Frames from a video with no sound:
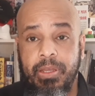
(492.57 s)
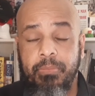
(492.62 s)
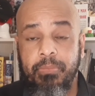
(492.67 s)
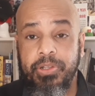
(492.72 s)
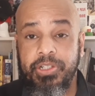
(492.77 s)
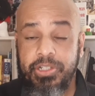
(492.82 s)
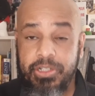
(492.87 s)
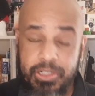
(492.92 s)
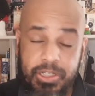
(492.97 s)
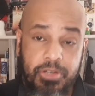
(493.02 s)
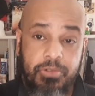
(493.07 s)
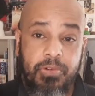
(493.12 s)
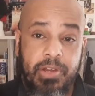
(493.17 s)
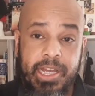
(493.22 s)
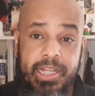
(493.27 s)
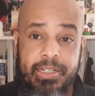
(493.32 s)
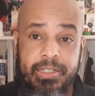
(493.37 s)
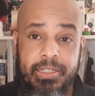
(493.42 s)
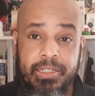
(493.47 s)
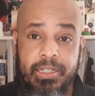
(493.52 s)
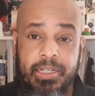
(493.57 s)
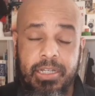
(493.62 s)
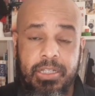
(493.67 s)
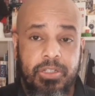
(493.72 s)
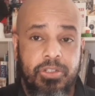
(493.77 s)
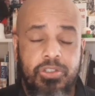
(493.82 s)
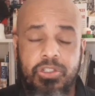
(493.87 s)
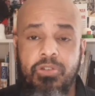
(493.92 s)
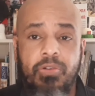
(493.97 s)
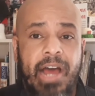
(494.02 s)
But you know what?
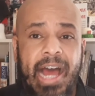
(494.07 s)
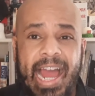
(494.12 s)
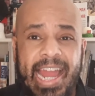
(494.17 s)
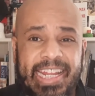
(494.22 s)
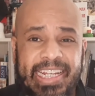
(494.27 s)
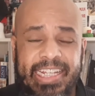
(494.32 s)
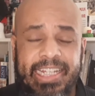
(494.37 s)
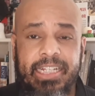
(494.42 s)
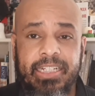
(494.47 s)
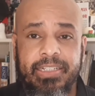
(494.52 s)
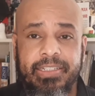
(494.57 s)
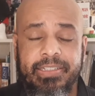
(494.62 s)
There's no hiding.